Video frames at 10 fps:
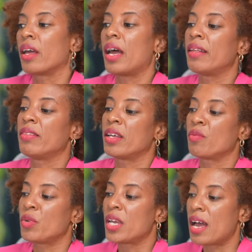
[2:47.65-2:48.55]
And
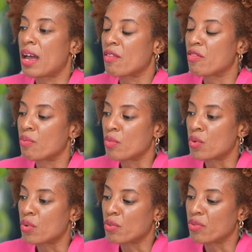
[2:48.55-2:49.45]
then we have
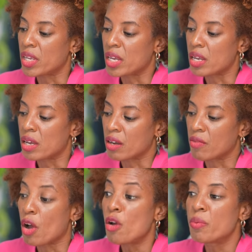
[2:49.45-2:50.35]
more of the kind
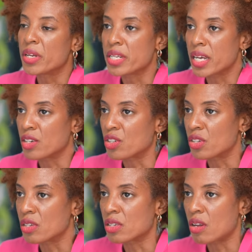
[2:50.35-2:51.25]
of open
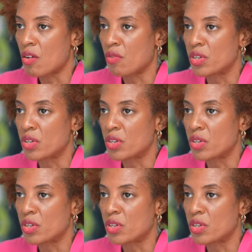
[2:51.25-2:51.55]
attention stuff,